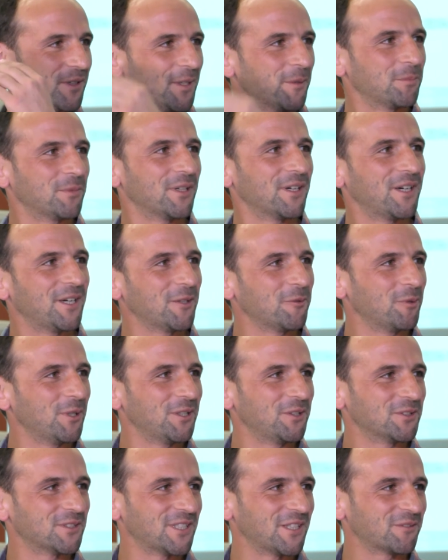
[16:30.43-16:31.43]
up the highway
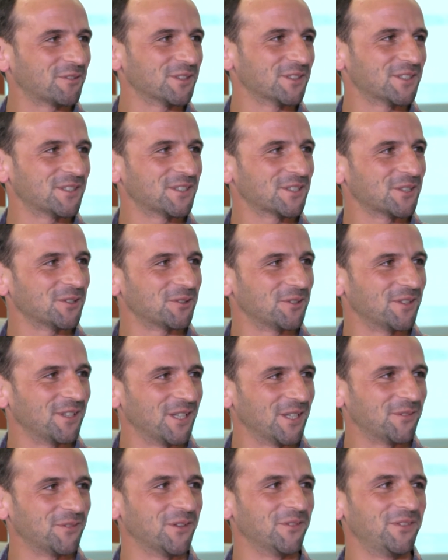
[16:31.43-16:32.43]
to San Francisco to the
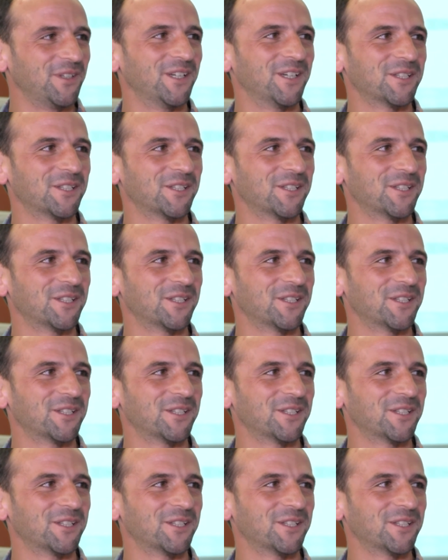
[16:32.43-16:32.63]
Airbnb